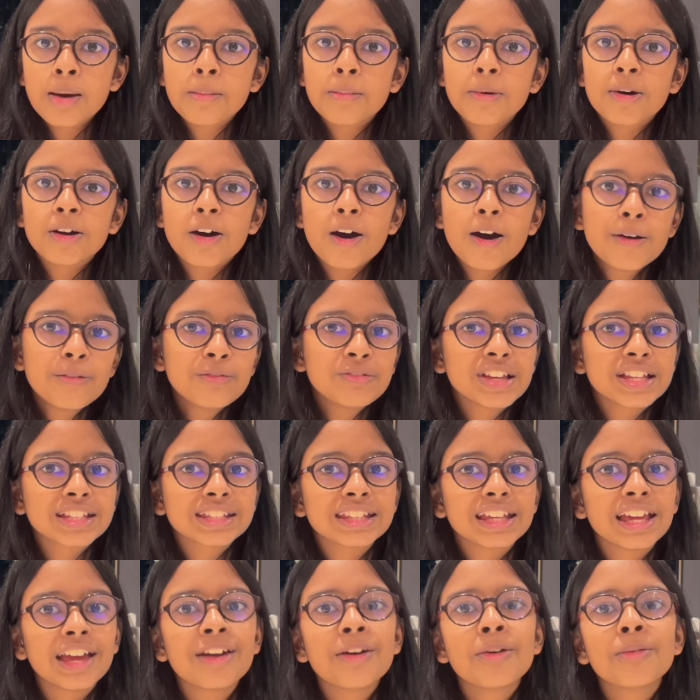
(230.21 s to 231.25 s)
But
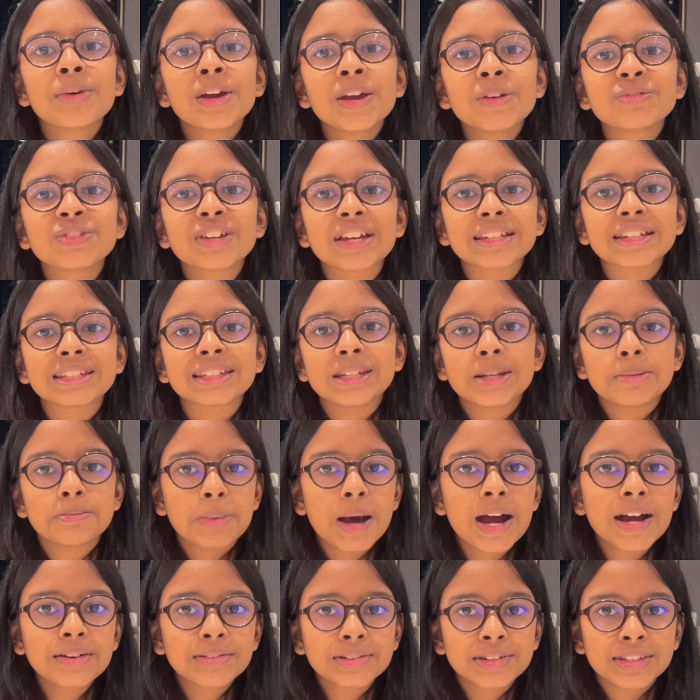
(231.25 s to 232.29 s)
obviously, we've just
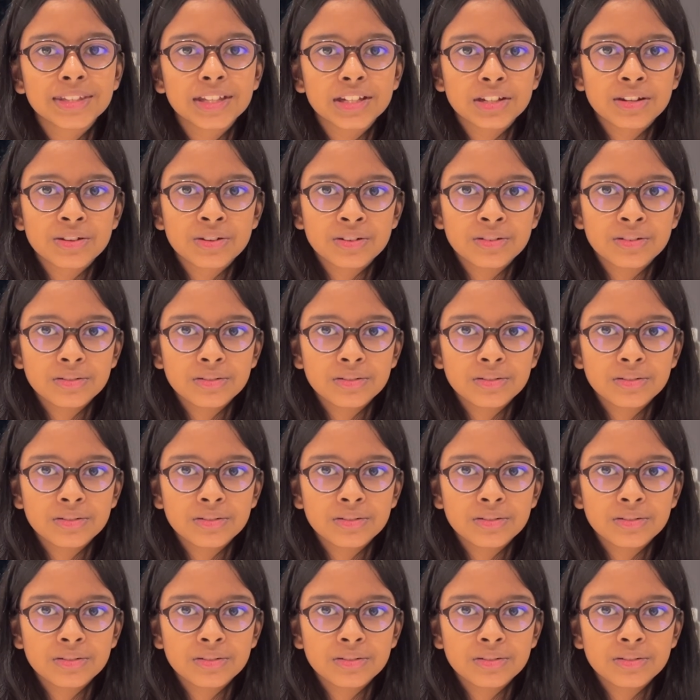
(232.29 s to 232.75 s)
debunked this